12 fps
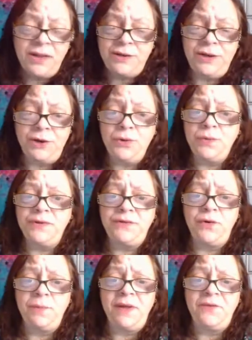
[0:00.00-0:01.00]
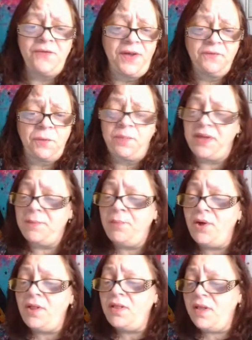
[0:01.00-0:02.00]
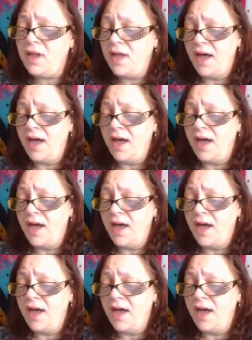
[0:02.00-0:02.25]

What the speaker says: dinner with two of my favorite people.